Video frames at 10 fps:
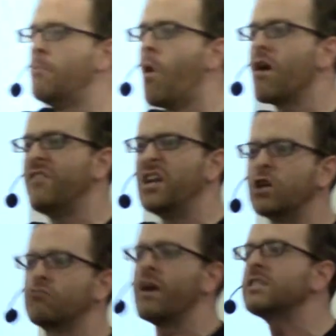a more of an
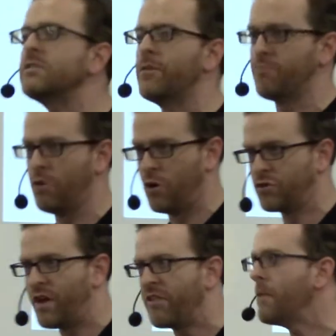aggressive
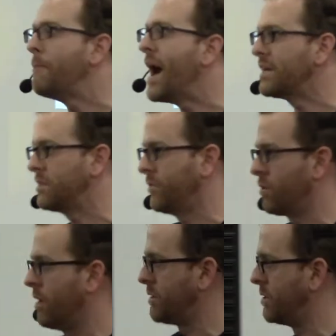approach rather than passive
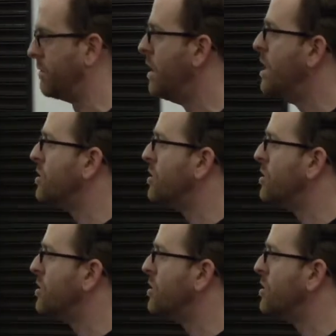aggressive,